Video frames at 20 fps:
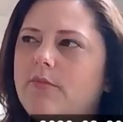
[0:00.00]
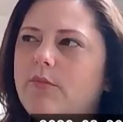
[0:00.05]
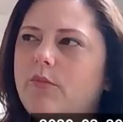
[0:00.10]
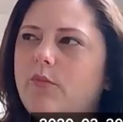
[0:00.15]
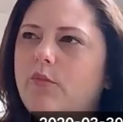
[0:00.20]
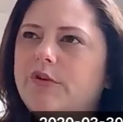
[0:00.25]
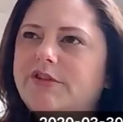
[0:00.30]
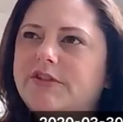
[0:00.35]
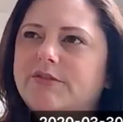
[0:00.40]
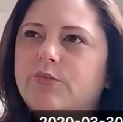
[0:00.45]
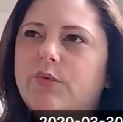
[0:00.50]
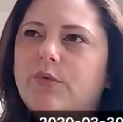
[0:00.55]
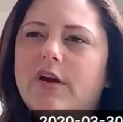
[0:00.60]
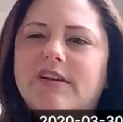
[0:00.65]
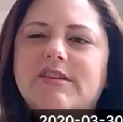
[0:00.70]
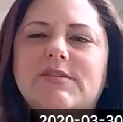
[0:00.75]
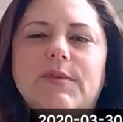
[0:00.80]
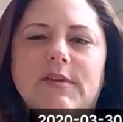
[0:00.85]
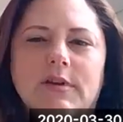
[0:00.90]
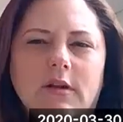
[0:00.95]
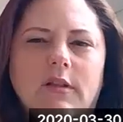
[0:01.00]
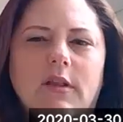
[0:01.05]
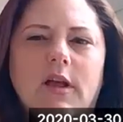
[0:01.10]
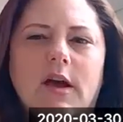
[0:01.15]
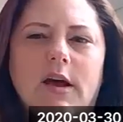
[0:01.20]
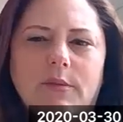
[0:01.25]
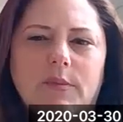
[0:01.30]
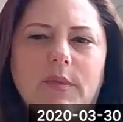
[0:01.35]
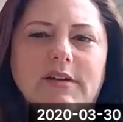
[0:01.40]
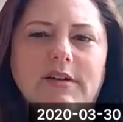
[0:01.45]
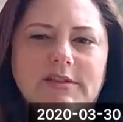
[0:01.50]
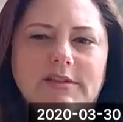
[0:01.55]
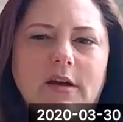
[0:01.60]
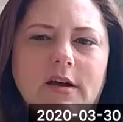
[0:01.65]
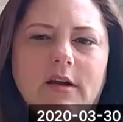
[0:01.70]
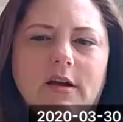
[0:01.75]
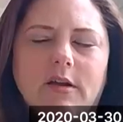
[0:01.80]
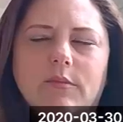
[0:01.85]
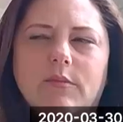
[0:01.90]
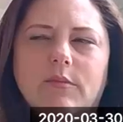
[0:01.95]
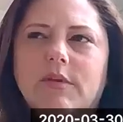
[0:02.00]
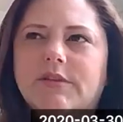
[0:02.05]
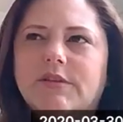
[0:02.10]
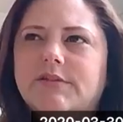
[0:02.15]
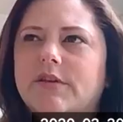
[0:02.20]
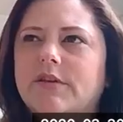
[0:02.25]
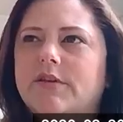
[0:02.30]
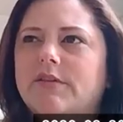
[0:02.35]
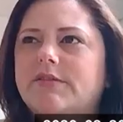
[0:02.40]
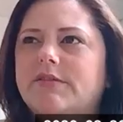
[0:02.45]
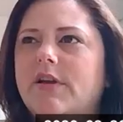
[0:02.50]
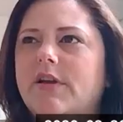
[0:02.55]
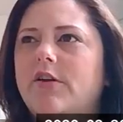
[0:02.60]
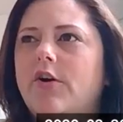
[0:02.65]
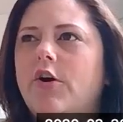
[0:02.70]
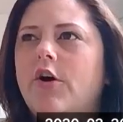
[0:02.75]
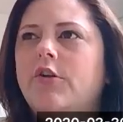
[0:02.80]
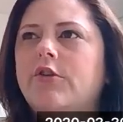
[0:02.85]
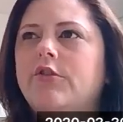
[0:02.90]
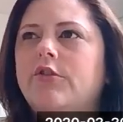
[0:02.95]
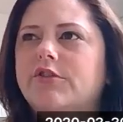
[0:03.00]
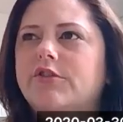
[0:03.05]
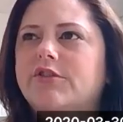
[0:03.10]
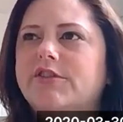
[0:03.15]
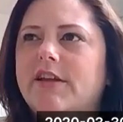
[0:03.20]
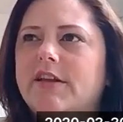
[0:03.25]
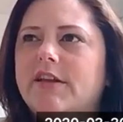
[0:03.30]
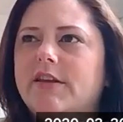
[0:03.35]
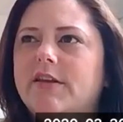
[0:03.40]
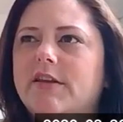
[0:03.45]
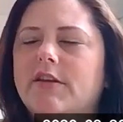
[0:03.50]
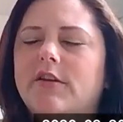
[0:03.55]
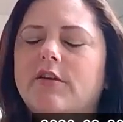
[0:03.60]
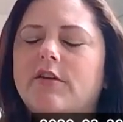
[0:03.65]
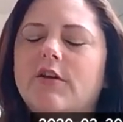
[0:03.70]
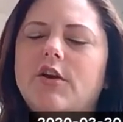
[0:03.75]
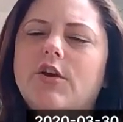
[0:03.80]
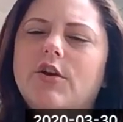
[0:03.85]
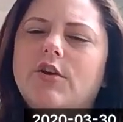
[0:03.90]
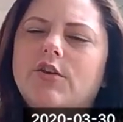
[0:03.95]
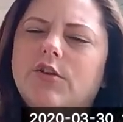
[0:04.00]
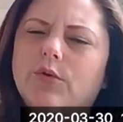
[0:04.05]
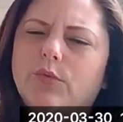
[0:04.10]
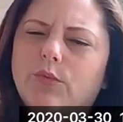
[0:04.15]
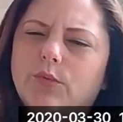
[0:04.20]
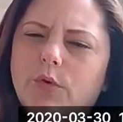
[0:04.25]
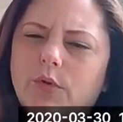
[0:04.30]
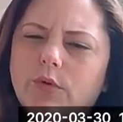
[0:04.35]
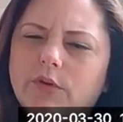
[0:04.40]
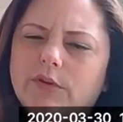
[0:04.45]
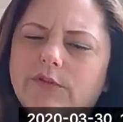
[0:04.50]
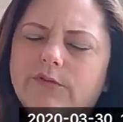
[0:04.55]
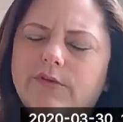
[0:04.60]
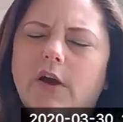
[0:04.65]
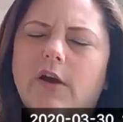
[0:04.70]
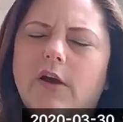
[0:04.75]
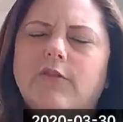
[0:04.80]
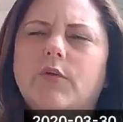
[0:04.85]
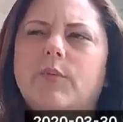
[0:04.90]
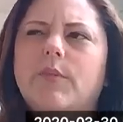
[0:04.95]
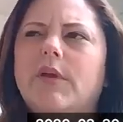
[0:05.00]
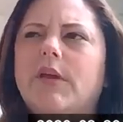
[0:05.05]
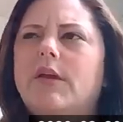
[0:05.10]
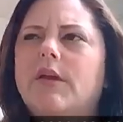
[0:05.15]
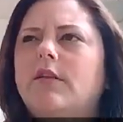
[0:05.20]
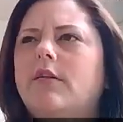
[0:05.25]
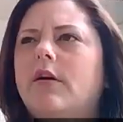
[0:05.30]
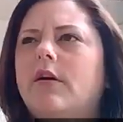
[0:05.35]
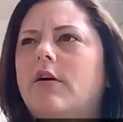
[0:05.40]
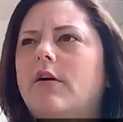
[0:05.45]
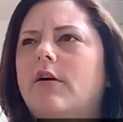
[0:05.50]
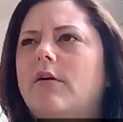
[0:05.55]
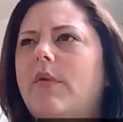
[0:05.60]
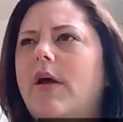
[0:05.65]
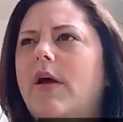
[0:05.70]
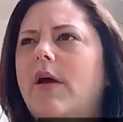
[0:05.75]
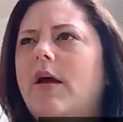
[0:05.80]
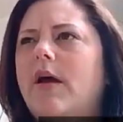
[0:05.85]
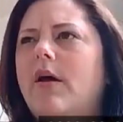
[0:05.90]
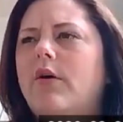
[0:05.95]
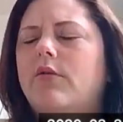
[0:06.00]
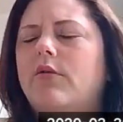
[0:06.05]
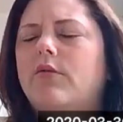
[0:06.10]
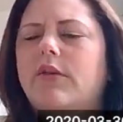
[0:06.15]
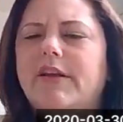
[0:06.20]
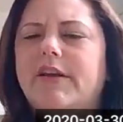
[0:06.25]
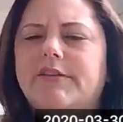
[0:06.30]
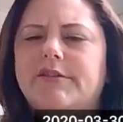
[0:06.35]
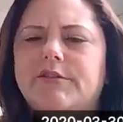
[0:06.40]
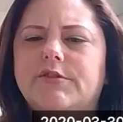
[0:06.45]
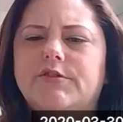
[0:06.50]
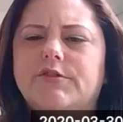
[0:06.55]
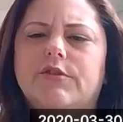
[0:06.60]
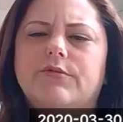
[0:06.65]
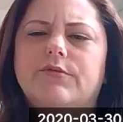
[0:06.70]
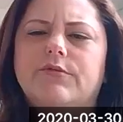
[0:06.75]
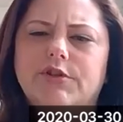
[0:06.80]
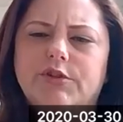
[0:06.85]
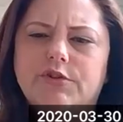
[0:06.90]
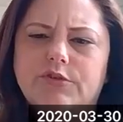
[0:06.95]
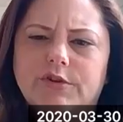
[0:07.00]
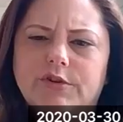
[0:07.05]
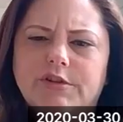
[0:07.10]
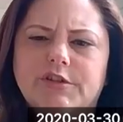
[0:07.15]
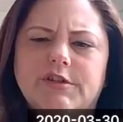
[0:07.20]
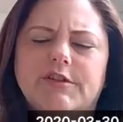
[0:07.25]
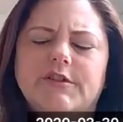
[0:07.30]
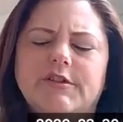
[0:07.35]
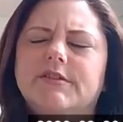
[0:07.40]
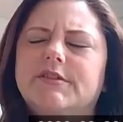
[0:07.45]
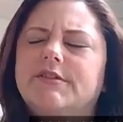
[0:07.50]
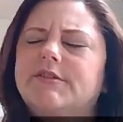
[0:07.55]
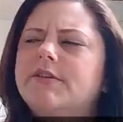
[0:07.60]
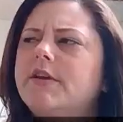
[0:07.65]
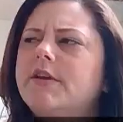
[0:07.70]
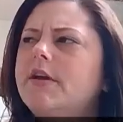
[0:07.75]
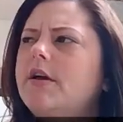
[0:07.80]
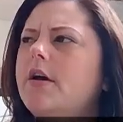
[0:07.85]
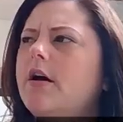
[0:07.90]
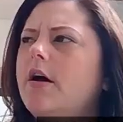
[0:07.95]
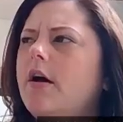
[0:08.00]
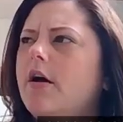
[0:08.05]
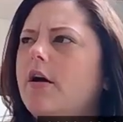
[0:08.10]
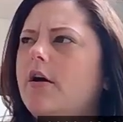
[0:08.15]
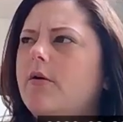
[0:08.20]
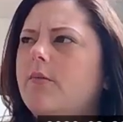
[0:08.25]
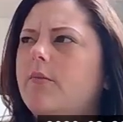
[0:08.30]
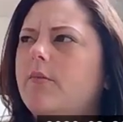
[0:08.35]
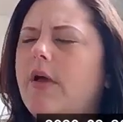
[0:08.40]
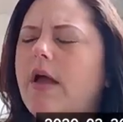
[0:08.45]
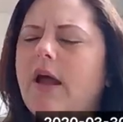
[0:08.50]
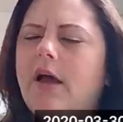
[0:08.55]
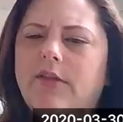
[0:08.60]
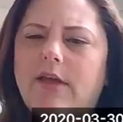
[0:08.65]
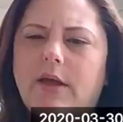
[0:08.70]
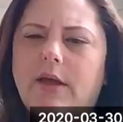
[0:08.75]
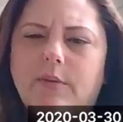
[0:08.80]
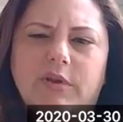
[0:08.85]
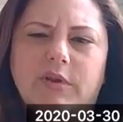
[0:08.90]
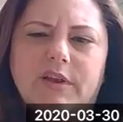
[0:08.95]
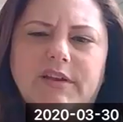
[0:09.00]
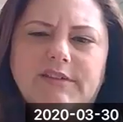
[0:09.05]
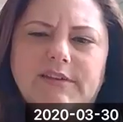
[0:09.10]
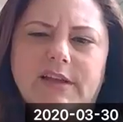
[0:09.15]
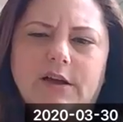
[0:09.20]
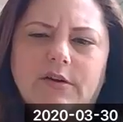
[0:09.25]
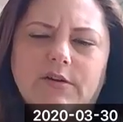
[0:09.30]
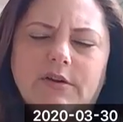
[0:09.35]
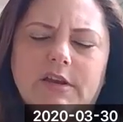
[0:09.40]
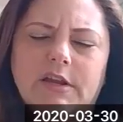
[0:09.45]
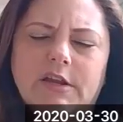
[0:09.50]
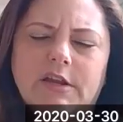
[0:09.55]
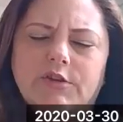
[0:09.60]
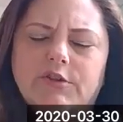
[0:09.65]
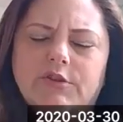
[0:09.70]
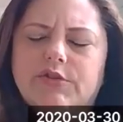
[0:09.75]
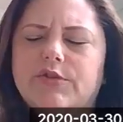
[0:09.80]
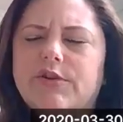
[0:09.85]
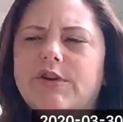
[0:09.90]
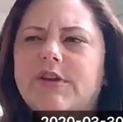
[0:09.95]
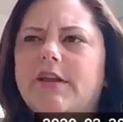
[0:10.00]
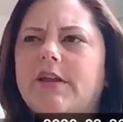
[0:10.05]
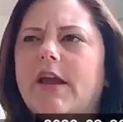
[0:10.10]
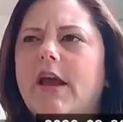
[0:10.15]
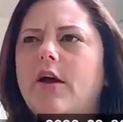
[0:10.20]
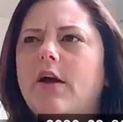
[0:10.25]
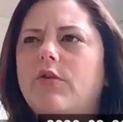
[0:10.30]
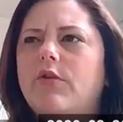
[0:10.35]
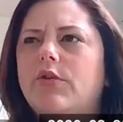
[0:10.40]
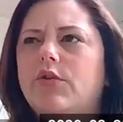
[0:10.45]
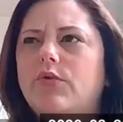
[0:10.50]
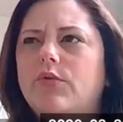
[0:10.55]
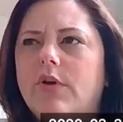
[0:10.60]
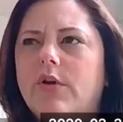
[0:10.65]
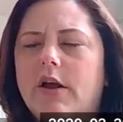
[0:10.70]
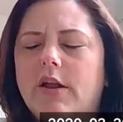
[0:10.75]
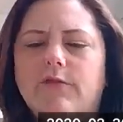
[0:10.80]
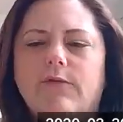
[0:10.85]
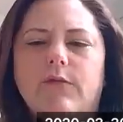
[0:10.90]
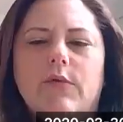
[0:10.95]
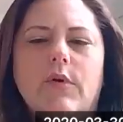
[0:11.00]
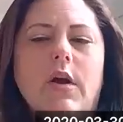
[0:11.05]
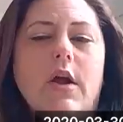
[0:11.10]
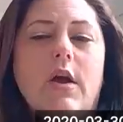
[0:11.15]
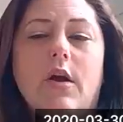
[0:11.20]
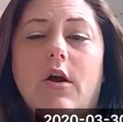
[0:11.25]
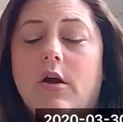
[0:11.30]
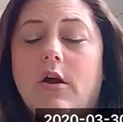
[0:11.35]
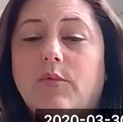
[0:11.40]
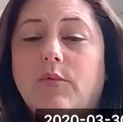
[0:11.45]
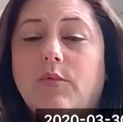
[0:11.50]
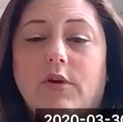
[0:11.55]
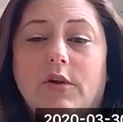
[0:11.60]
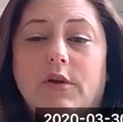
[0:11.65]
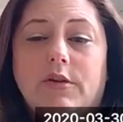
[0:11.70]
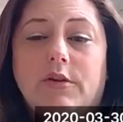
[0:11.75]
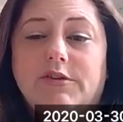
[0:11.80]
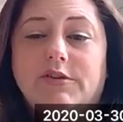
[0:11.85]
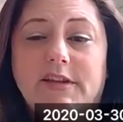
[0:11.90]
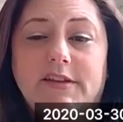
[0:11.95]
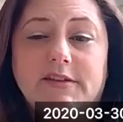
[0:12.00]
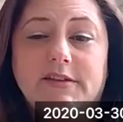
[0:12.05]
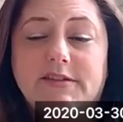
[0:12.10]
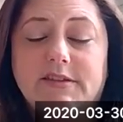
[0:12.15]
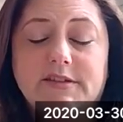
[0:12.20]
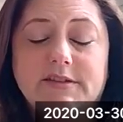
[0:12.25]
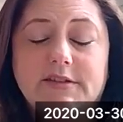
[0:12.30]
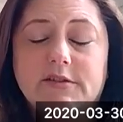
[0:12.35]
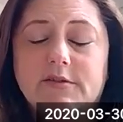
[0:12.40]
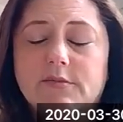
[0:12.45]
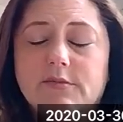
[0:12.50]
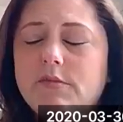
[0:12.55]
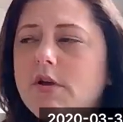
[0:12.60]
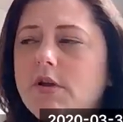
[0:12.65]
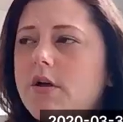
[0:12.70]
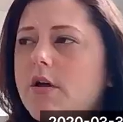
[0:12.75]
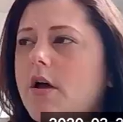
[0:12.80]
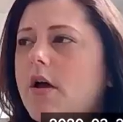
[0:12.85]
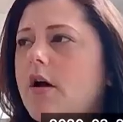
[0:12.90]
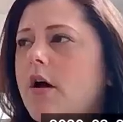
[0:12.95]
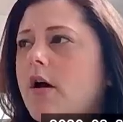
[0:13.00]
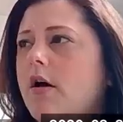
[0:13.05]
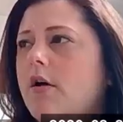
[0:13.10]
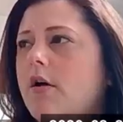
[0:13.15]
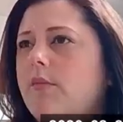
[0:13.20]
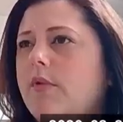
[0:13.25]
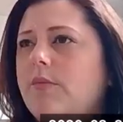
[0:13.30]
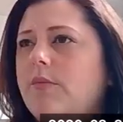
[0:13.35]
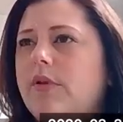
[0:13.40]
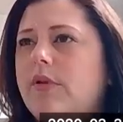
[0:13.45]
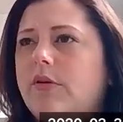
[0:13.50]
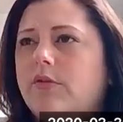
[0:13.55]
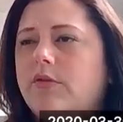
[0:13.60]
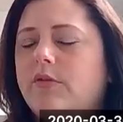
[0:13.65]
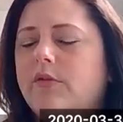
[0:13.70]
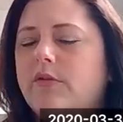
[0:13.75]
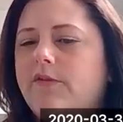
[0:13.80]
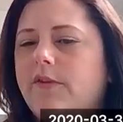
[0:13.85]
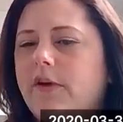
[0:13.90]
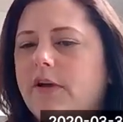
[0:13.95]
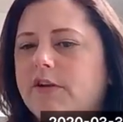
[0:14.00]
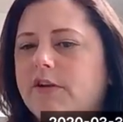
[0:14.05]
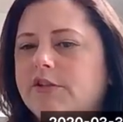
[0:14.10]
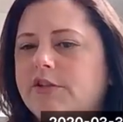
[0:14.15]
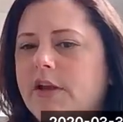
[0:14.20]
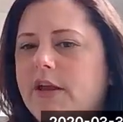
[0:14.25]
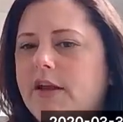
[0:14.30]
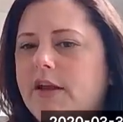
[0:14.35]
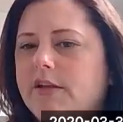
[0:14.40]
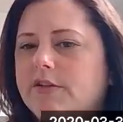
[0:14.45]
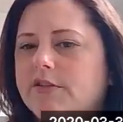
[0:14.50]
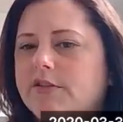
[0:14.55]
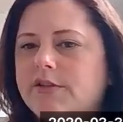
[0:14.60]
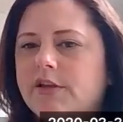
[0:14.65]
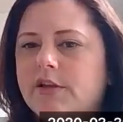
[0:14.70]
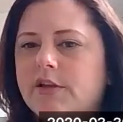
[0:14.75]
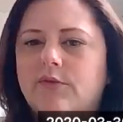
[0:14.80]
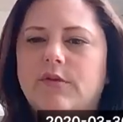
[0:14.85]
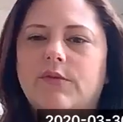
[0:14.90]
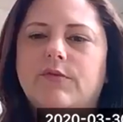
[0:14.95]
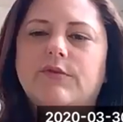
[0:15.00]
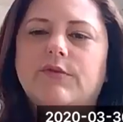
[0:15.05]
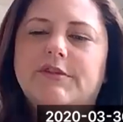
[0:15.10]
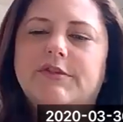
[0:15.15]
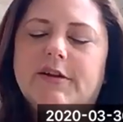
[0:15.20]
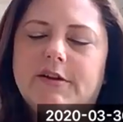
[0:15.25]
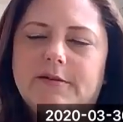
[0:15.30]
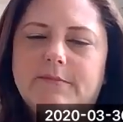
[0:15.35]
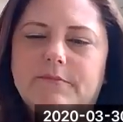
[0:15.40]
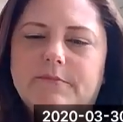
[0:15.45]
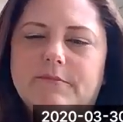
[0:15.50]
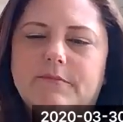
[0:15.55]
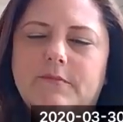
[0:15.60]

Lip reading: which is where I spend a lot of my time, is kind of understanding the role of government, how licensure restrictions, how that plays out in industry, how you kind of are able to understand the system, and be able to affect change. So it was